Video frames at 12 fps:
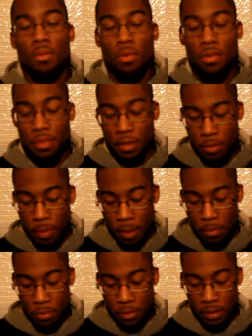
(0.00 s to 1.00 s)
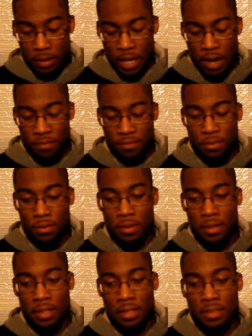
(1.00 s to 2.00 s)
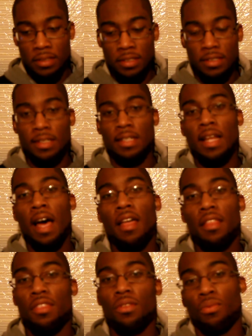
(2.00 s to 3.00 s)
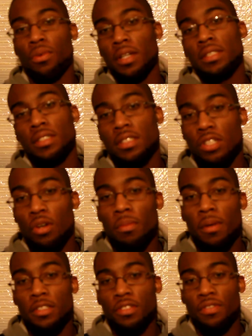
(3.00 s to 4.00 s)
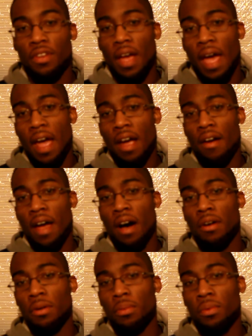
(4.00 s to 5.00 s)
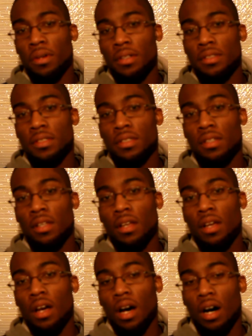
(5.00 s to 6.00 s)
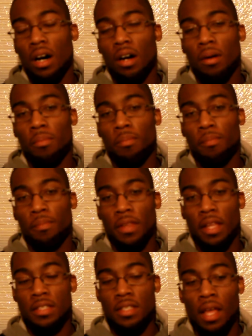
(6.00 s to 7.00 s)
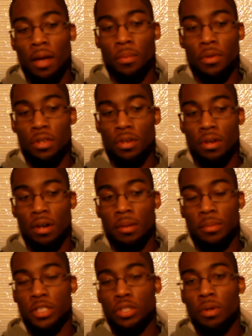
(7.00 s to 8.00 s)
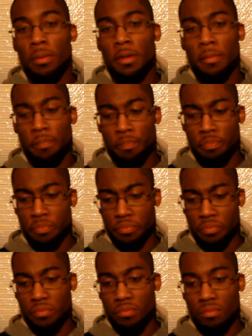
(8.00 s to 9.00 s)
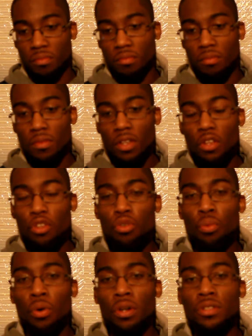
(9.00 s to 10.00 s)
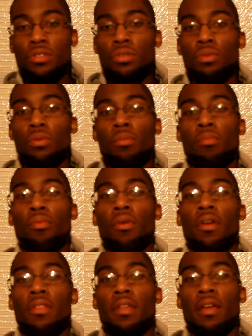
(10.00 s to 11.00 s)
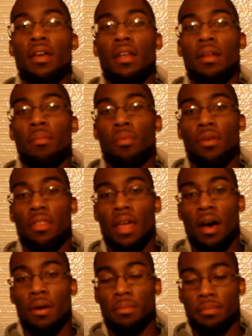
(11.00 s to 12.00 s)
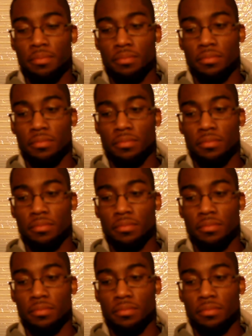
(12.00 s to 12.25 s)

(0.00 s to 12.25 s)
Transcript: One thing you probably want to look out for is to not thrust so much of your air out at once. It's like when you're swimming, you want to breathe in and breathe out